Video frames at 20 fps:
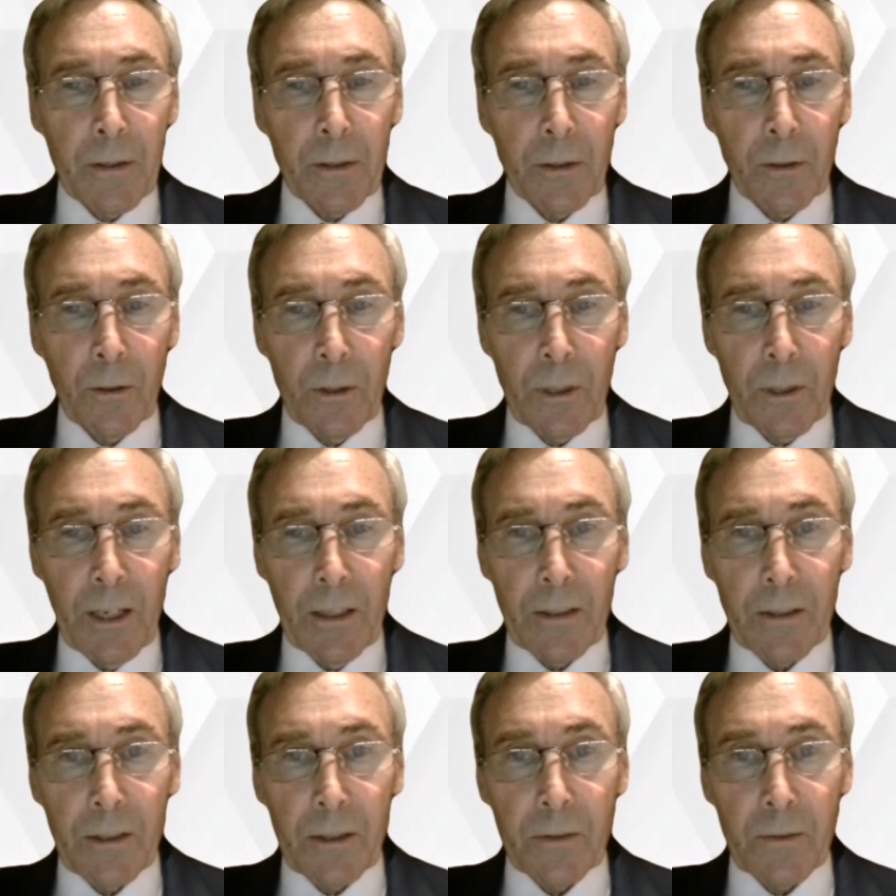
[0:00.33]
The Law
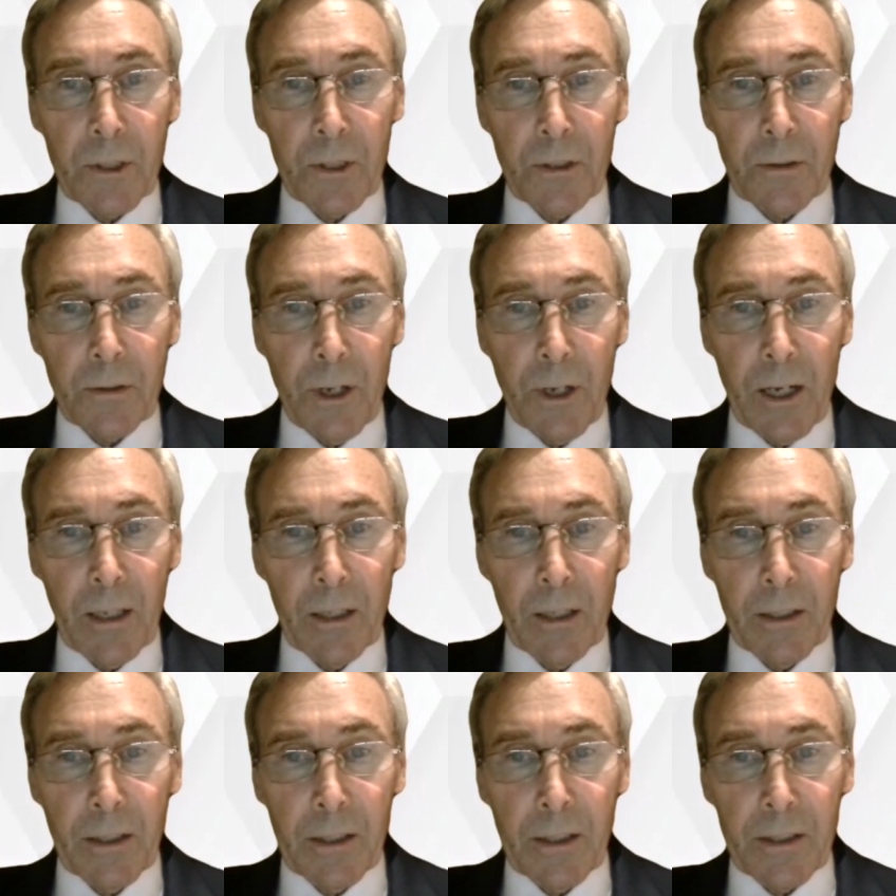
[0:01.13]
Council of
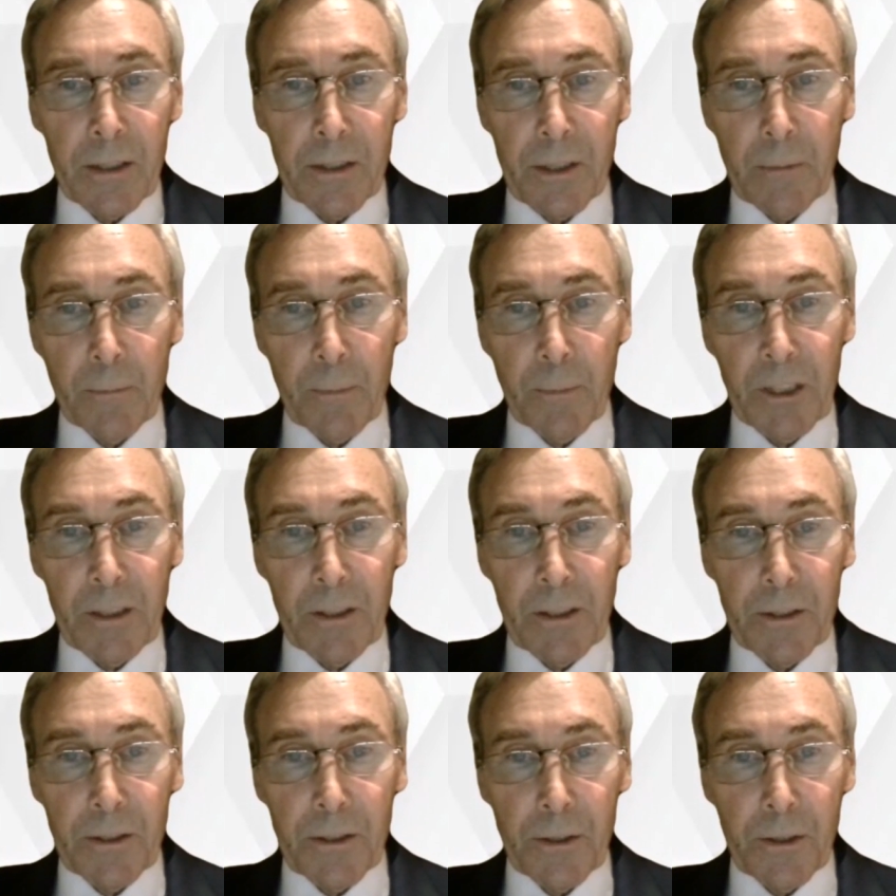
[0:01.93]
Australia is deeply
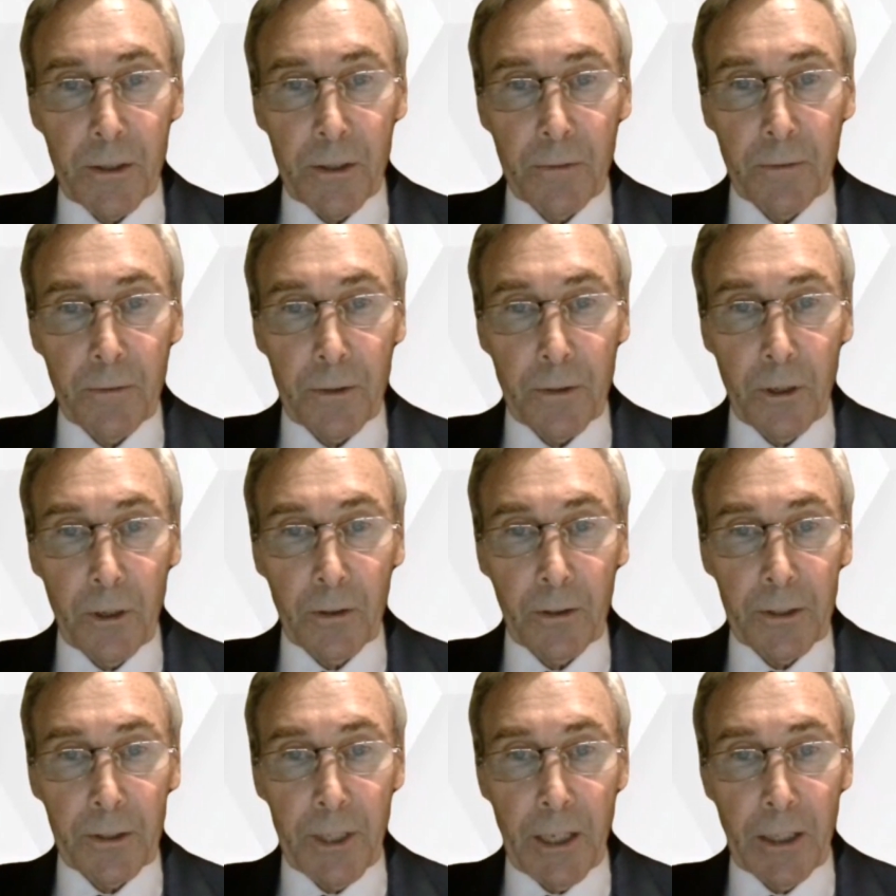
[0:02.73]
concerned for
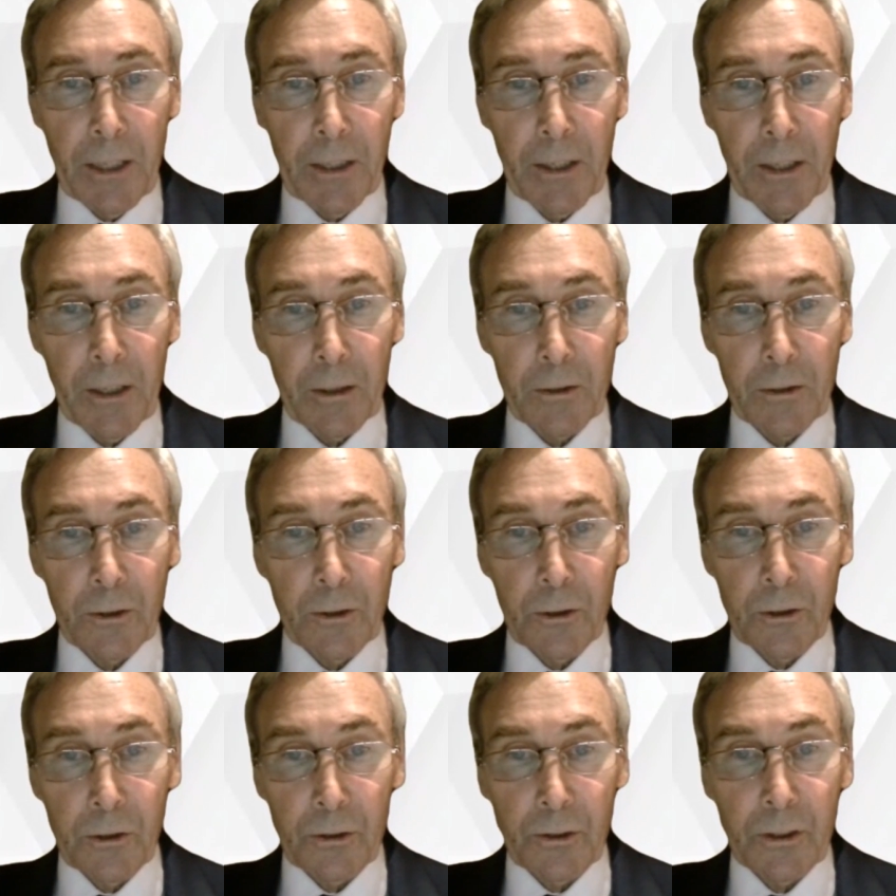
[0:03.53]
Dr. Yang Hengjun,
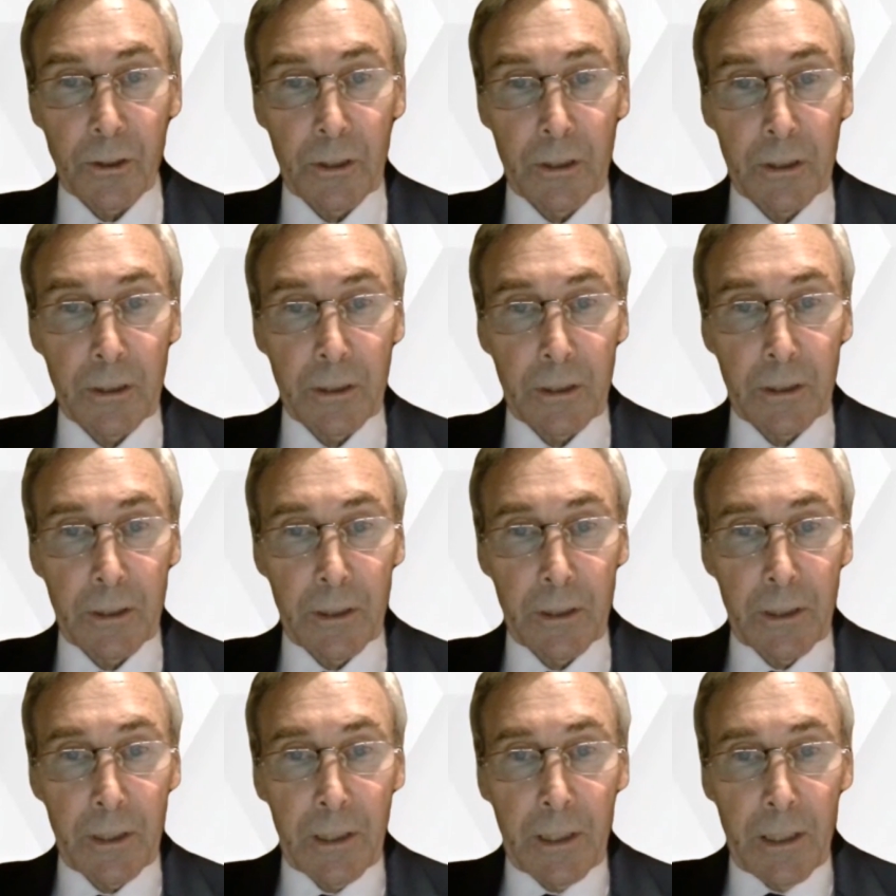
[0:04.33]
Jun,
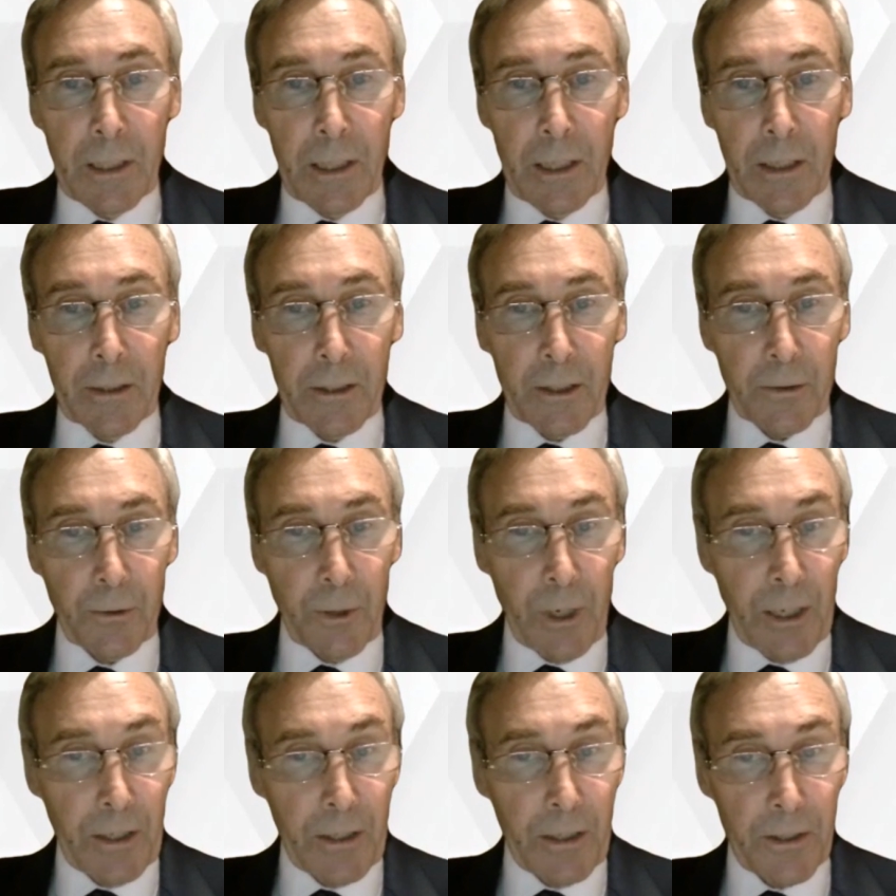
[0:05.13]
an
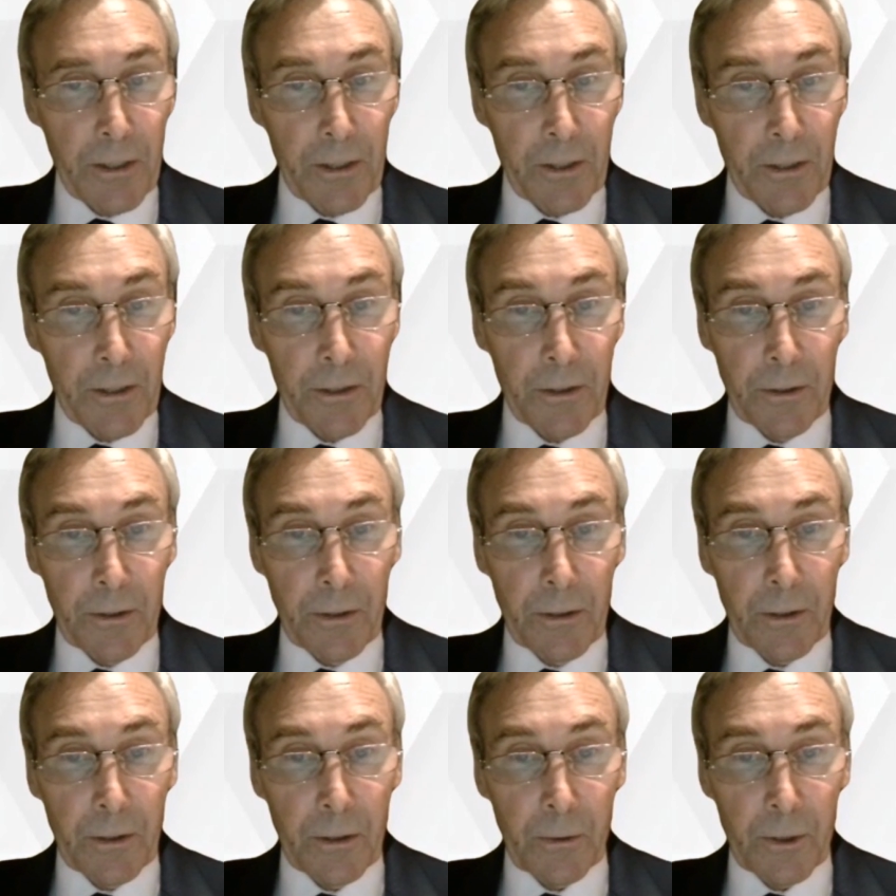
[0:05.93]
Australian
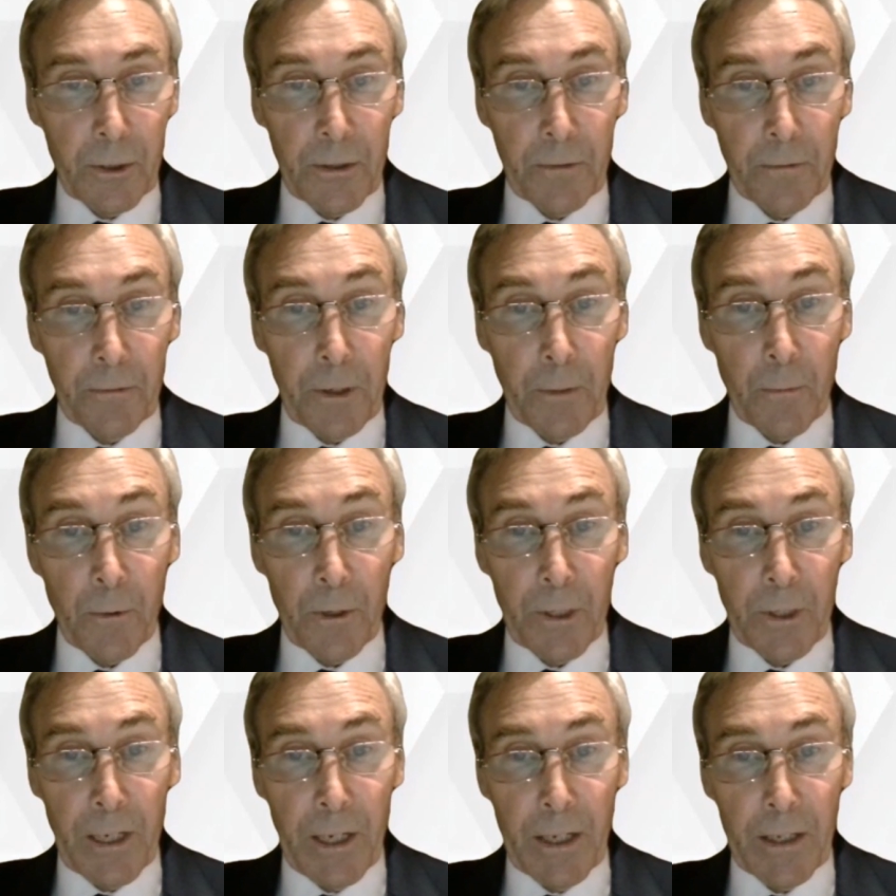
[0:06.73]
citizen who was in
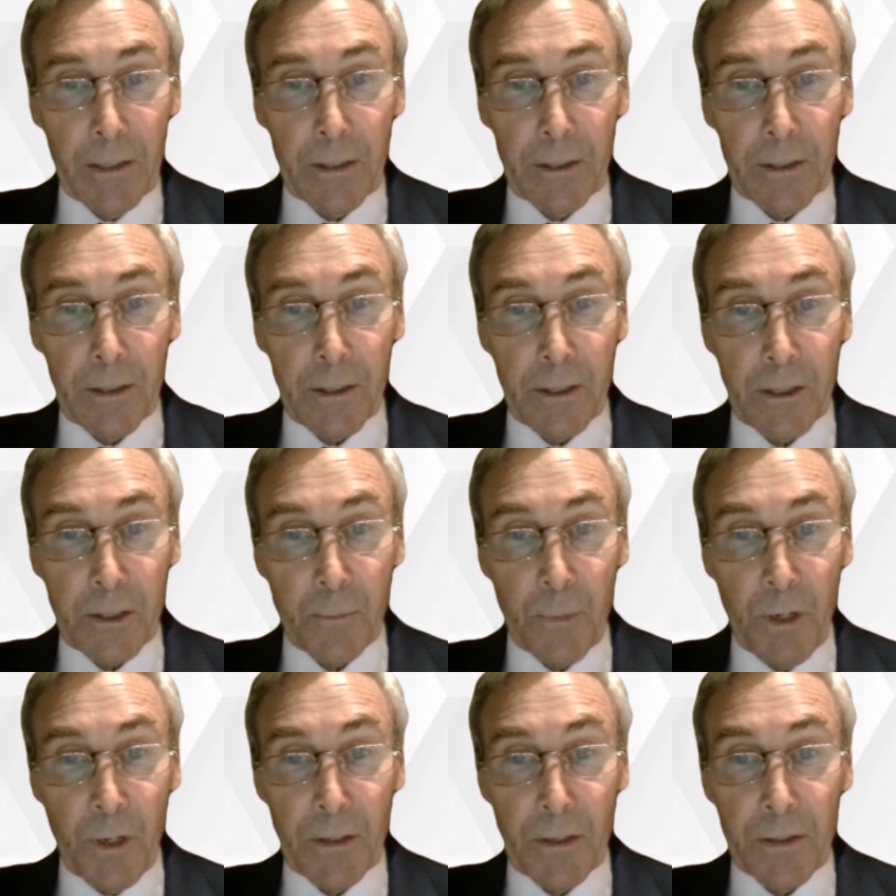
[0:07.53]
February handed a
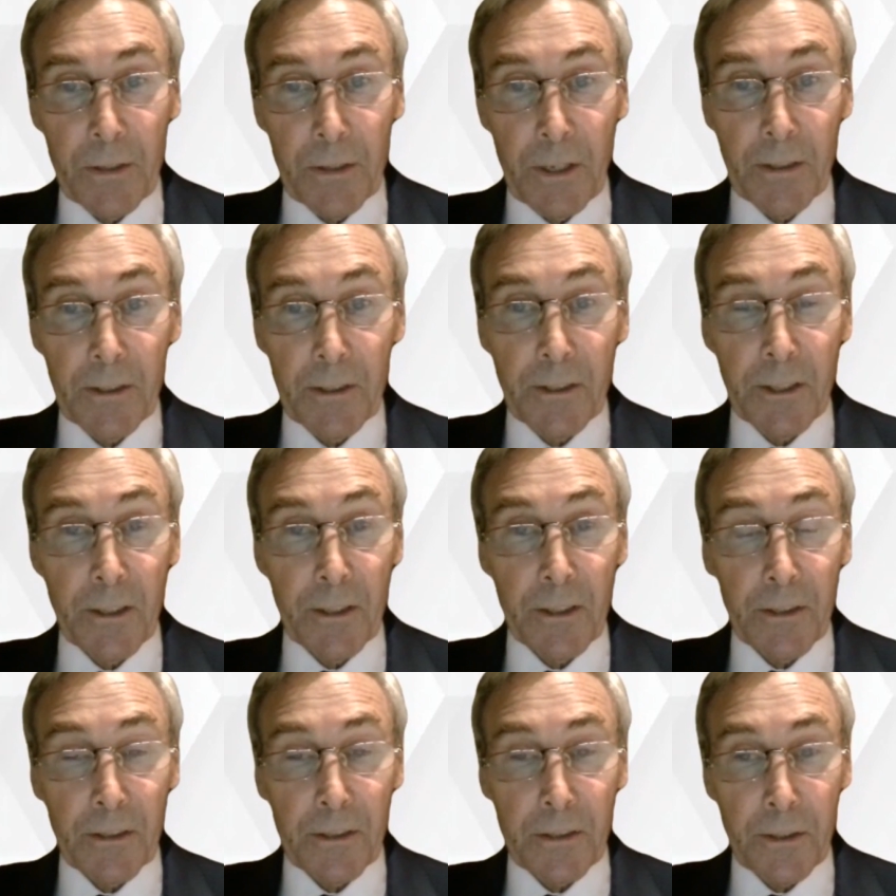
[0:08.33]
suspended death
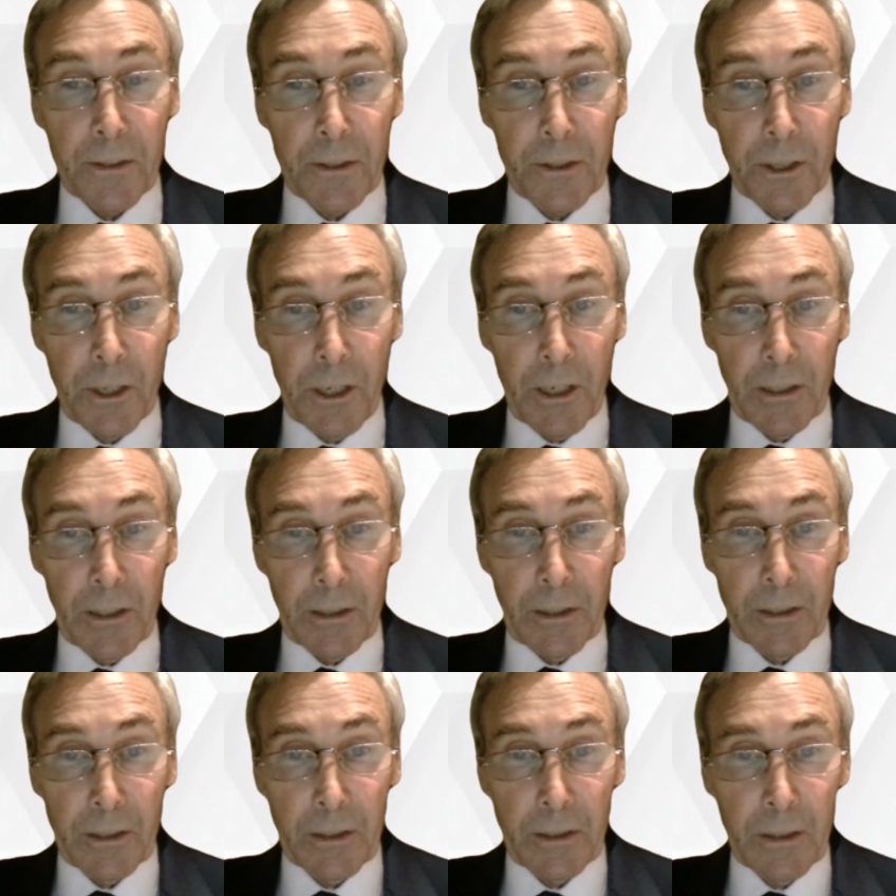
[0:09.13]
sentence in
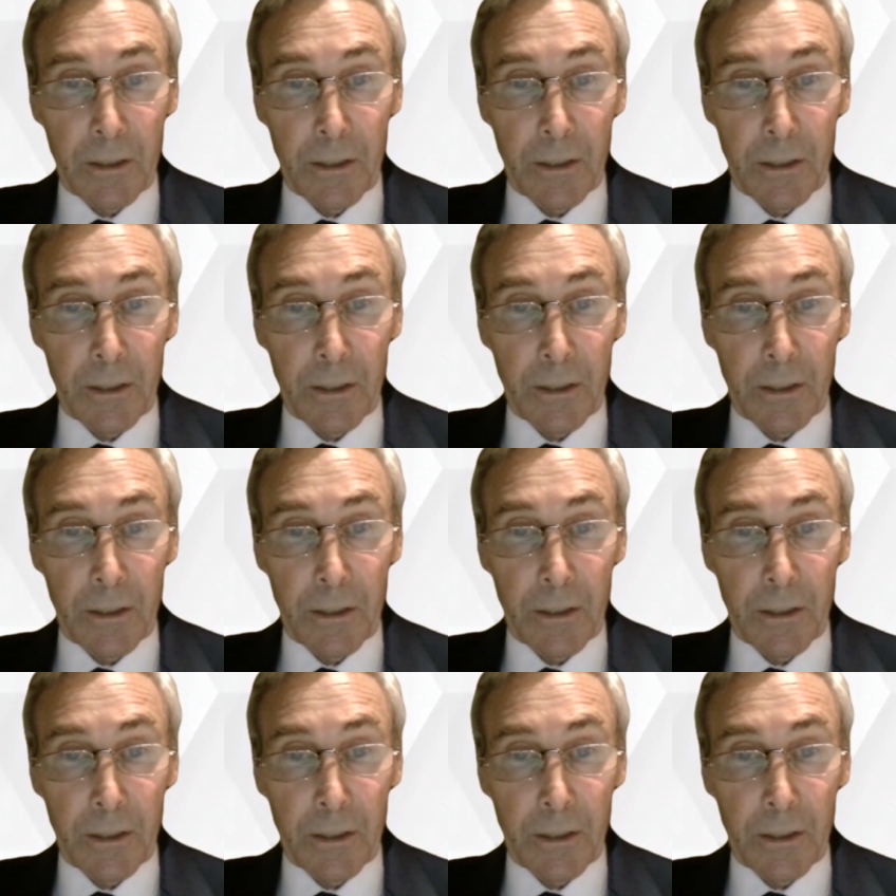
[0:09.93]
China.